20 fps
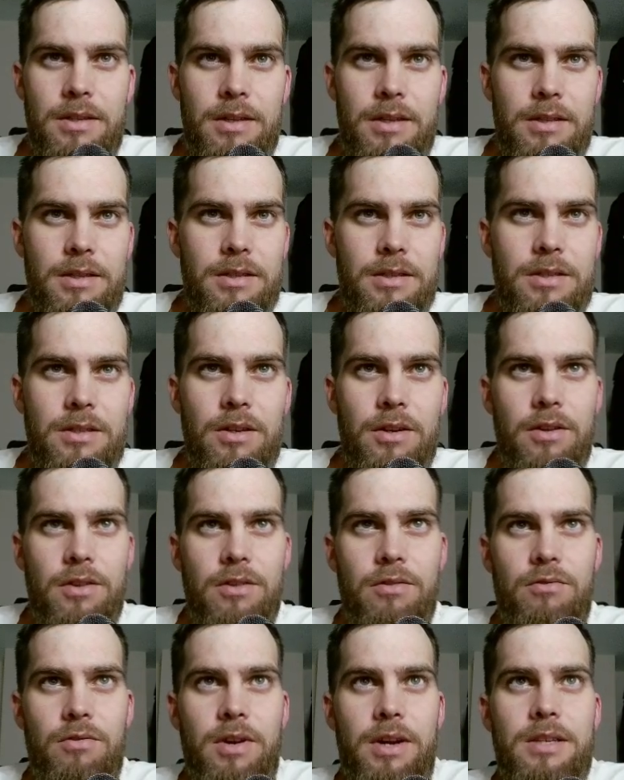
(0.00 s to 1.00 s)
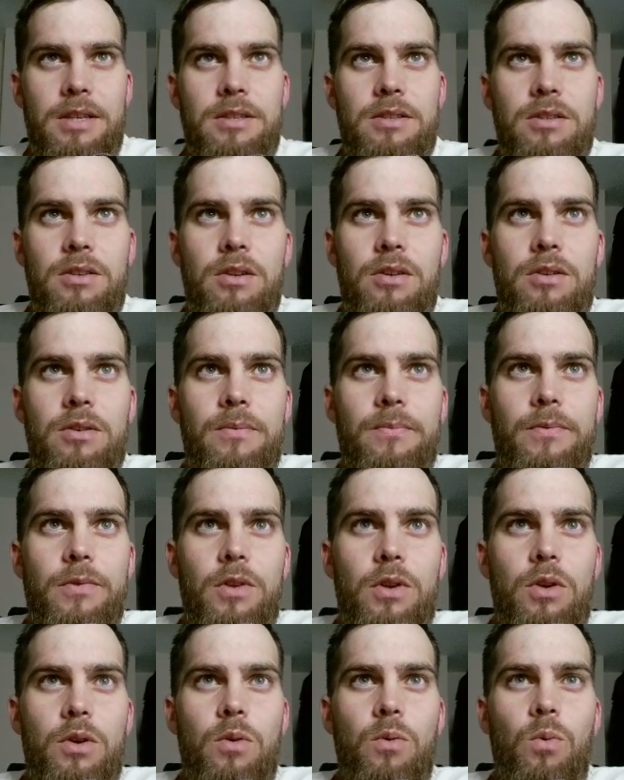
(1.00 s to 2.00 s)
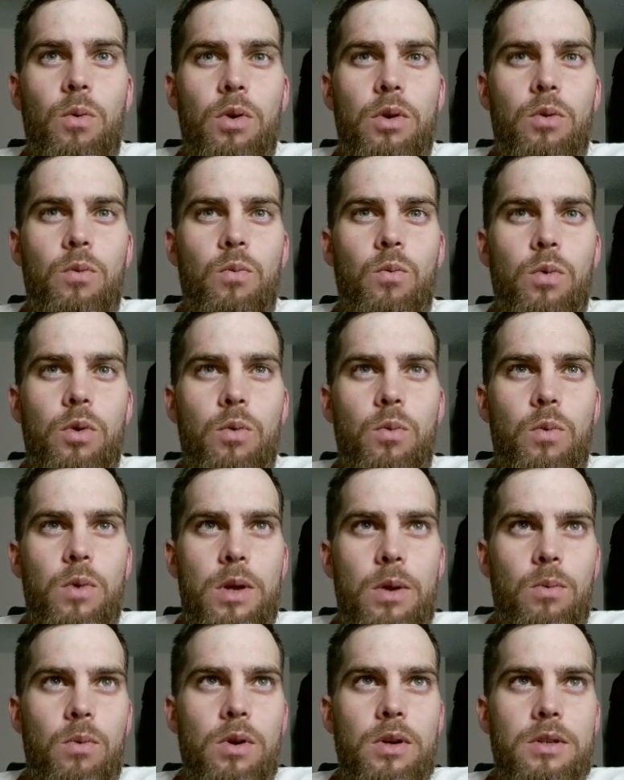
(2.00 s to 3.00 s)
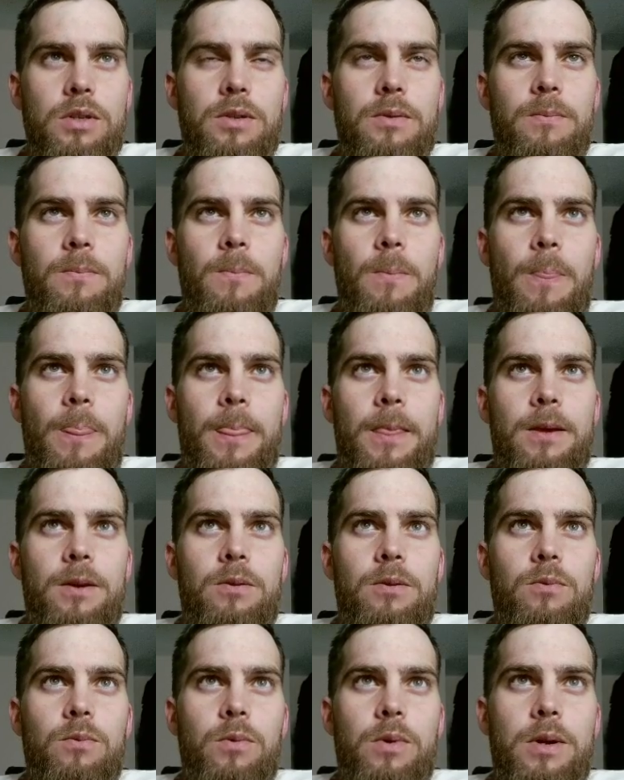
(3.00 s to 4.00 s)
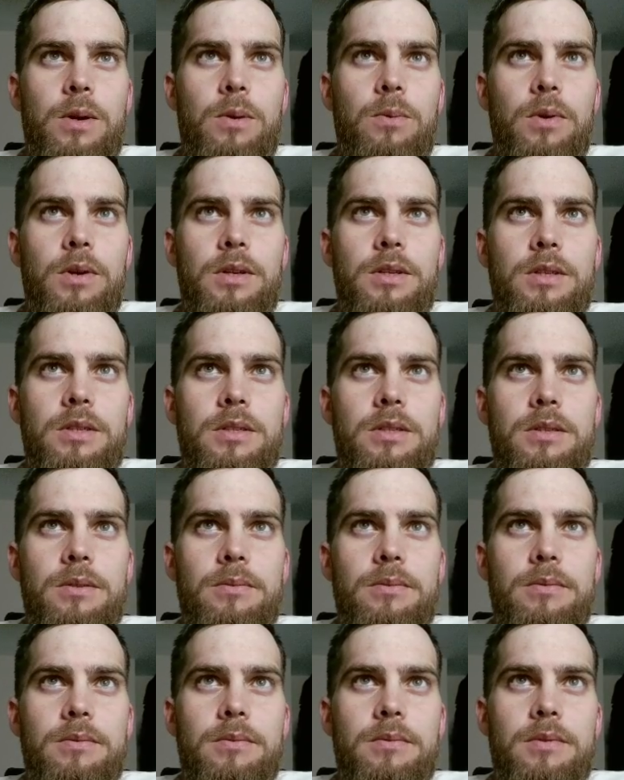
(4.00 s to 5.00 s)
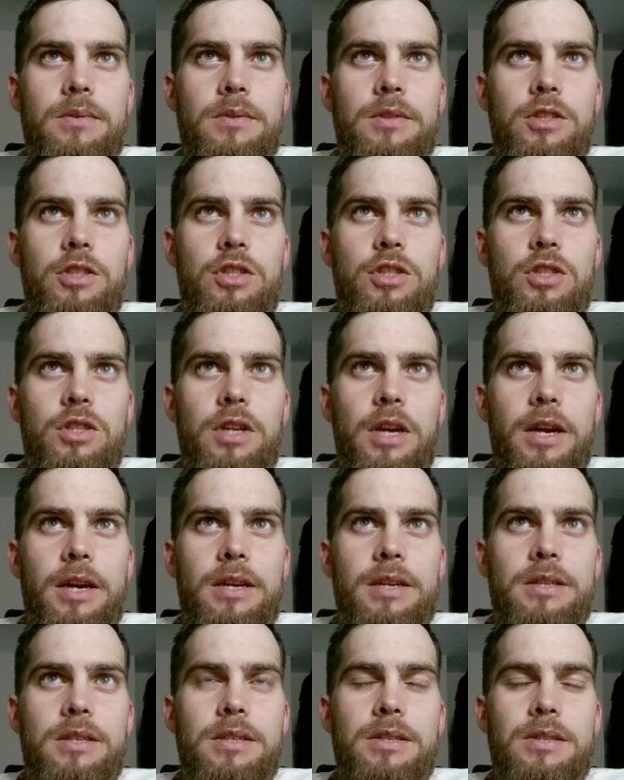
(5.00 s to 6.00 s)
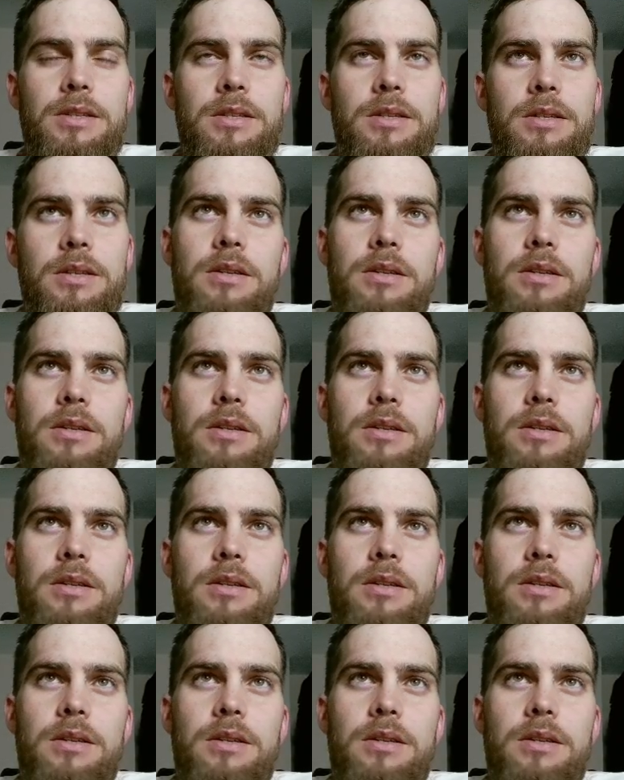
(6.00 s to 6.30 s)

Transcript: This is not a threat. So, what do we want? We want checks.